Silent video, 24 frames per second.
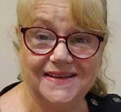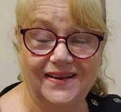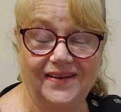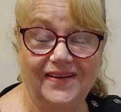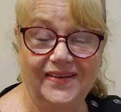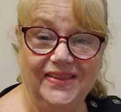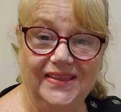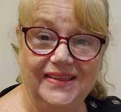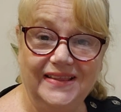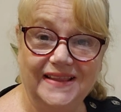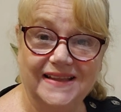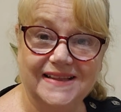I
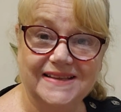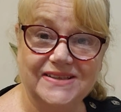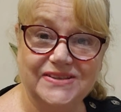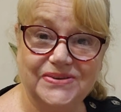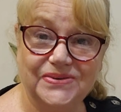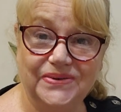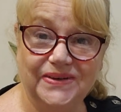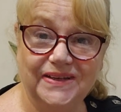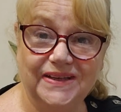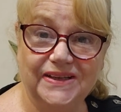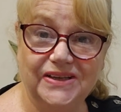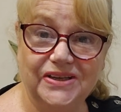think that's
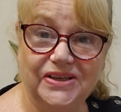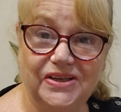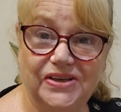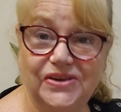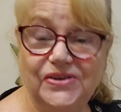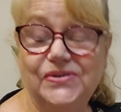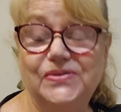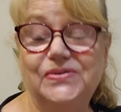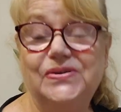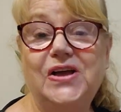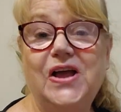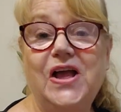really
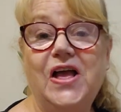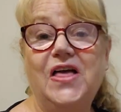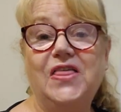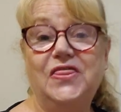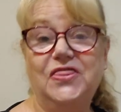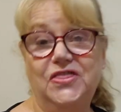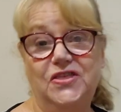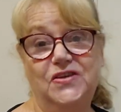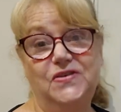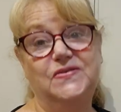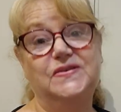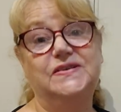cute.
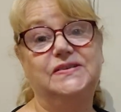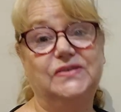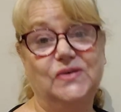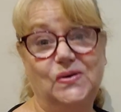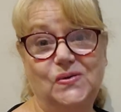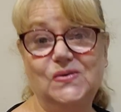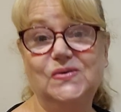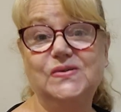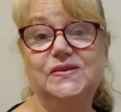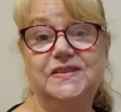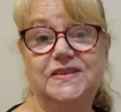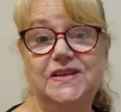There is
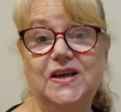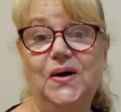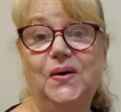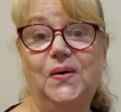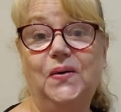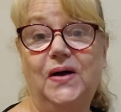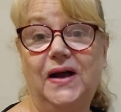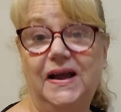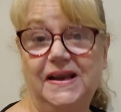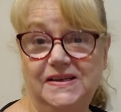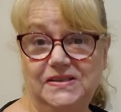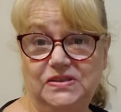also
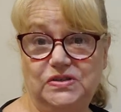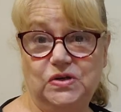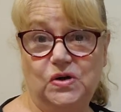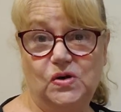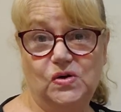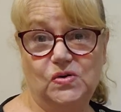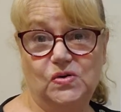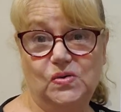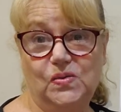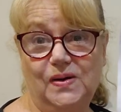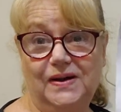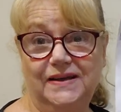a
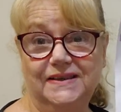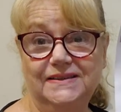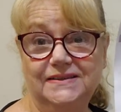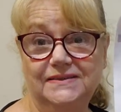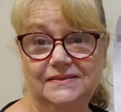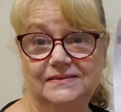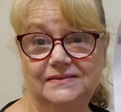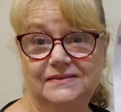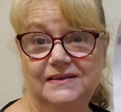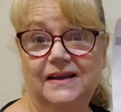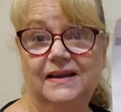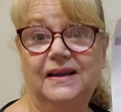dog one,
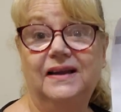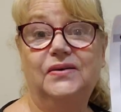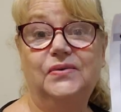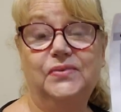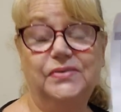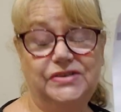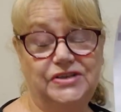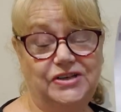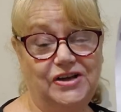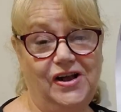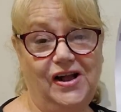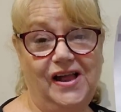
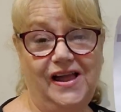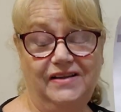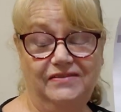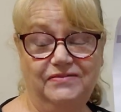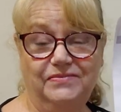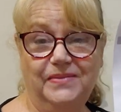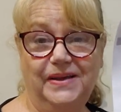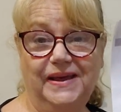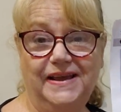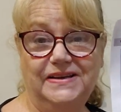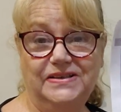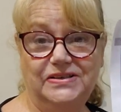which I have
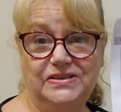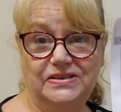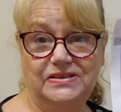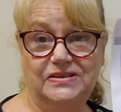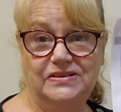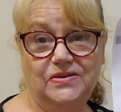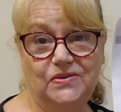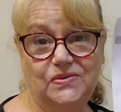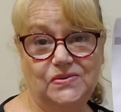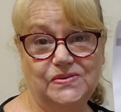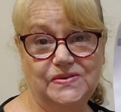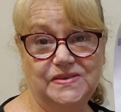made
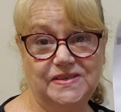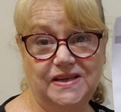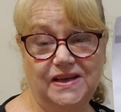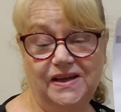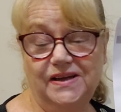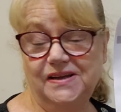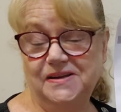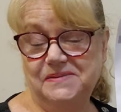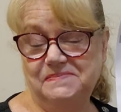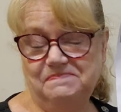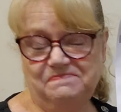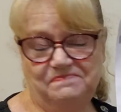
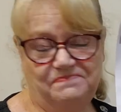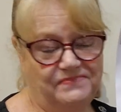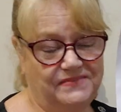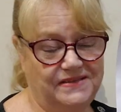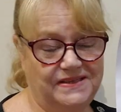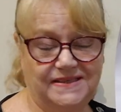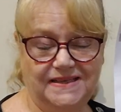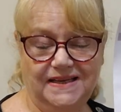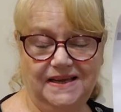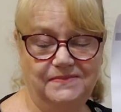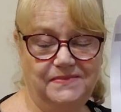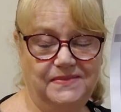also,
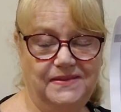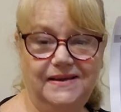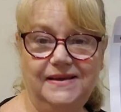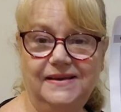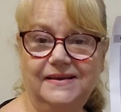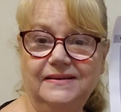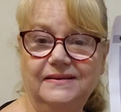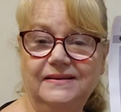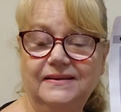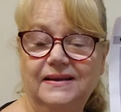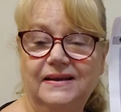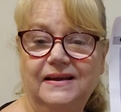same
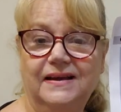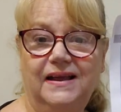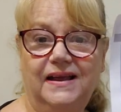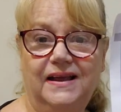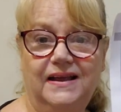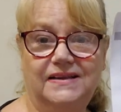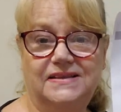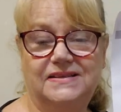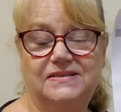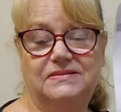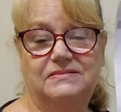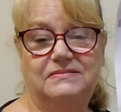thing.
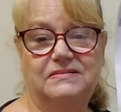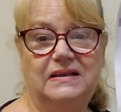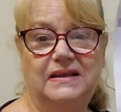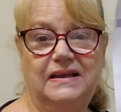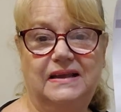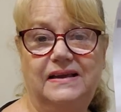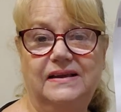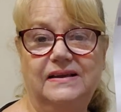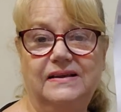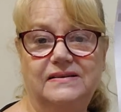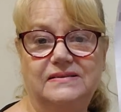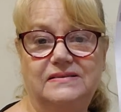It's
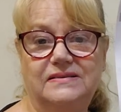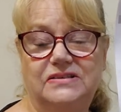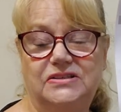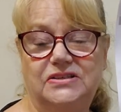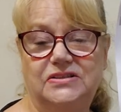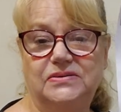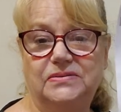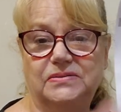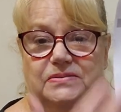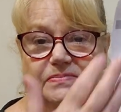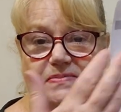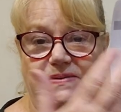geared
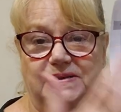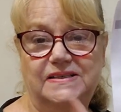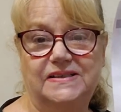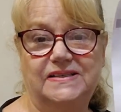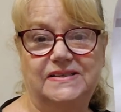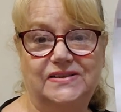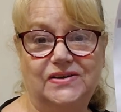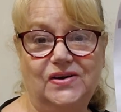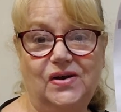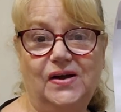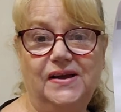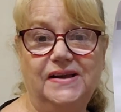to be
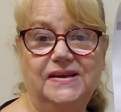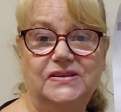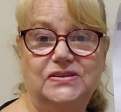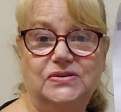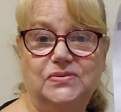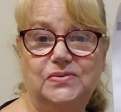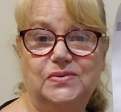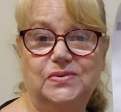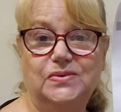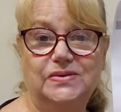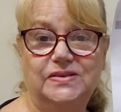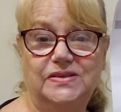designed
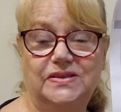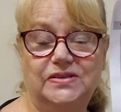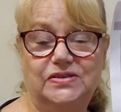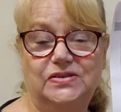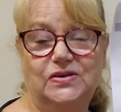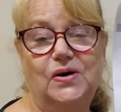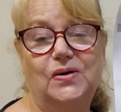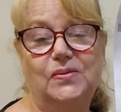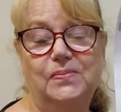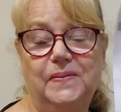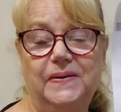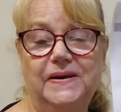towards a
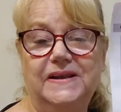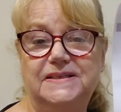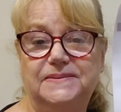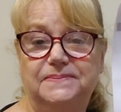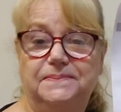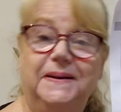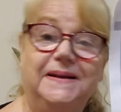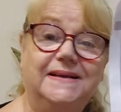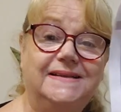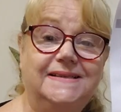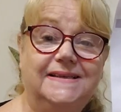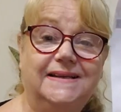dog, but it's
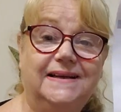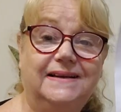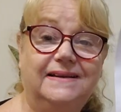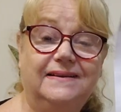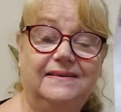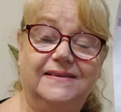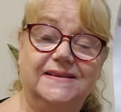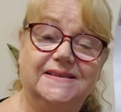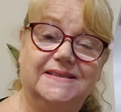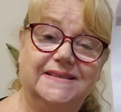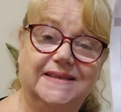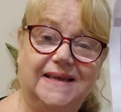basically
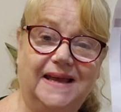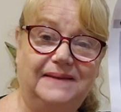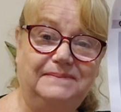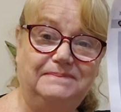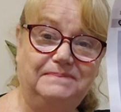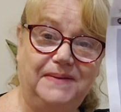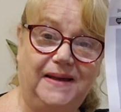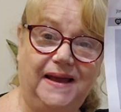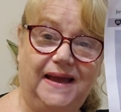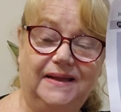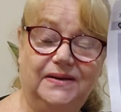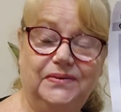the same
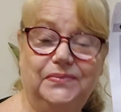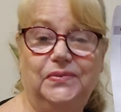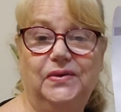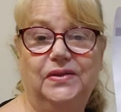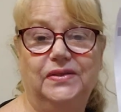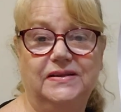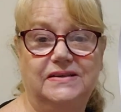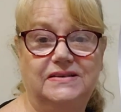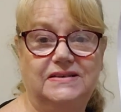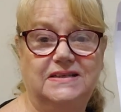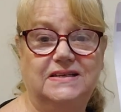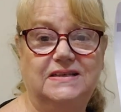pattern with
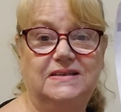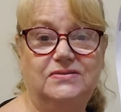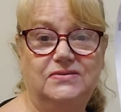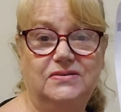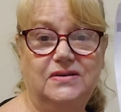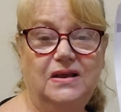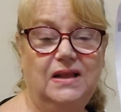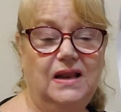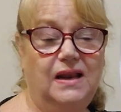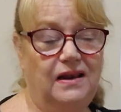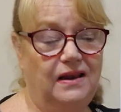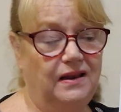a tid,
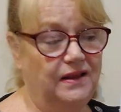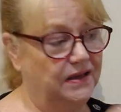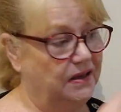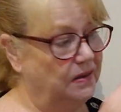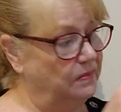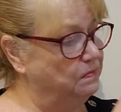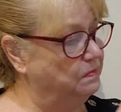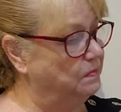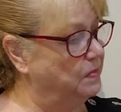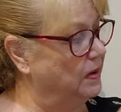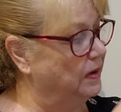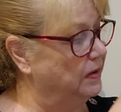like a
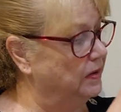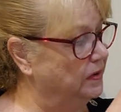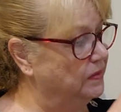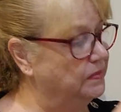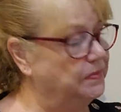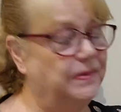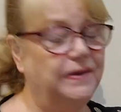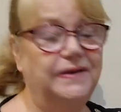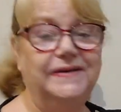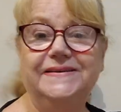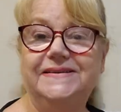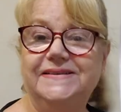bone
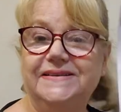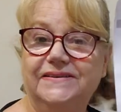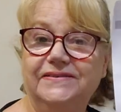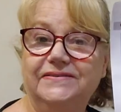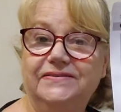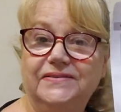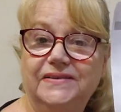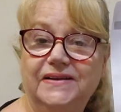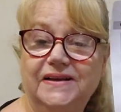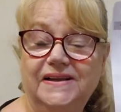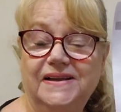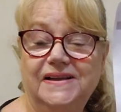
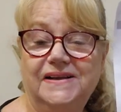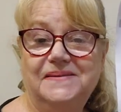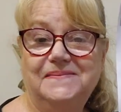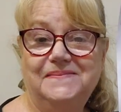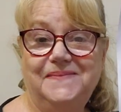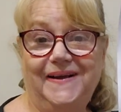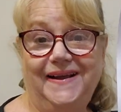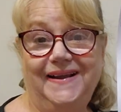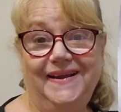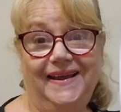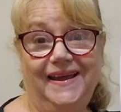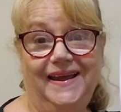motif.
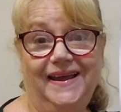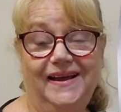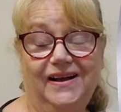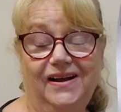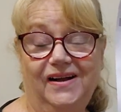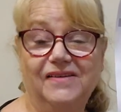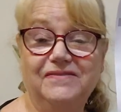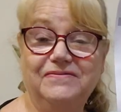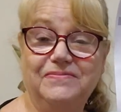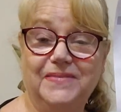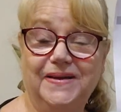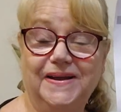But yeah,
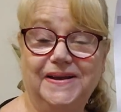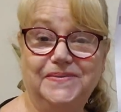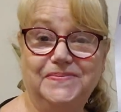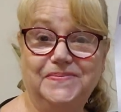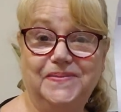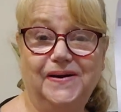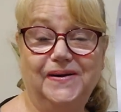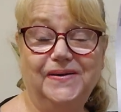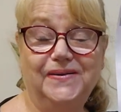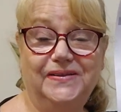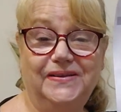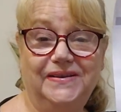I've made
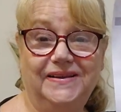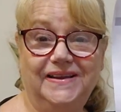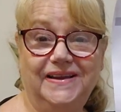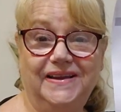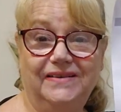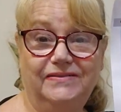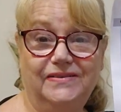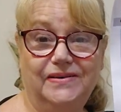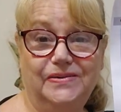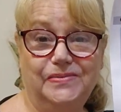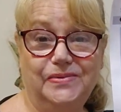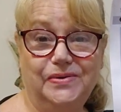both and
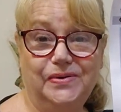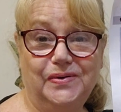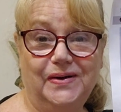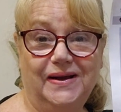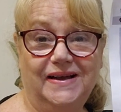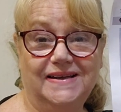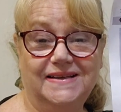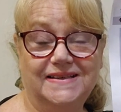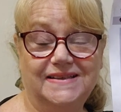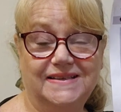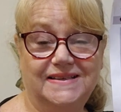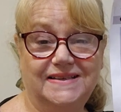given them
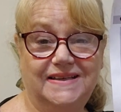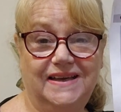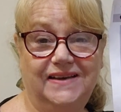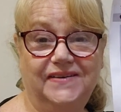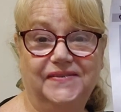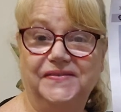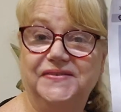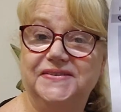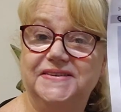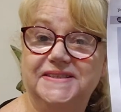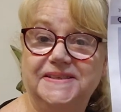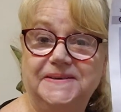away as
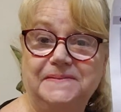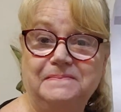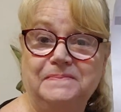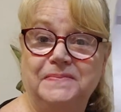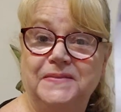gifts.